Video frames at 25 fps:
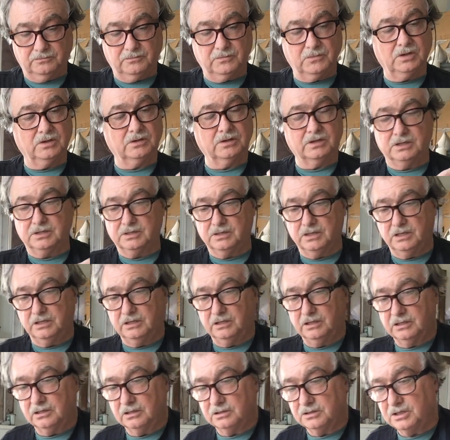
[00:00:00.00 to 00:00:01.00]
Okay,
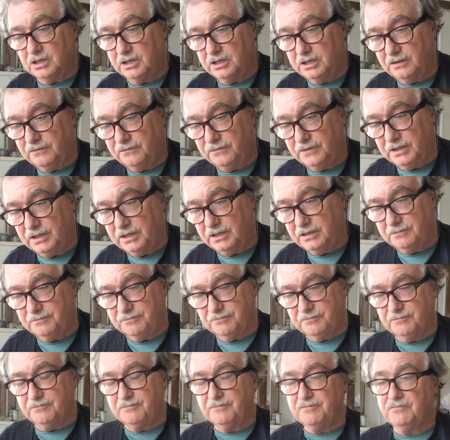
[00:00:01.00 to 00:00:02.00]
then little tiny fin,
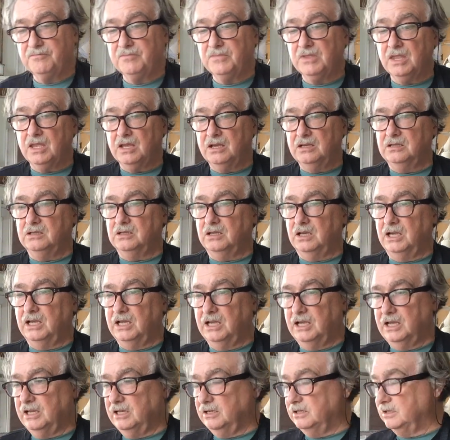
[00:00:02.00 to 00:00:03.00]

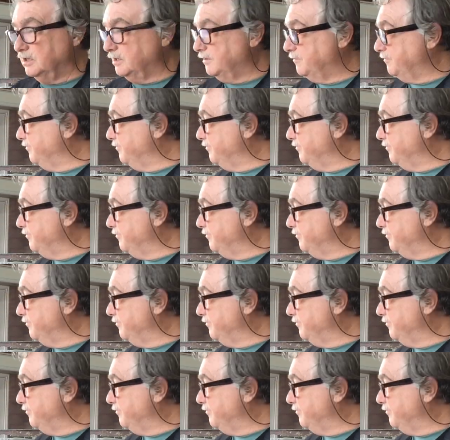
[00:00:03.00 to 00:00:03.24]
and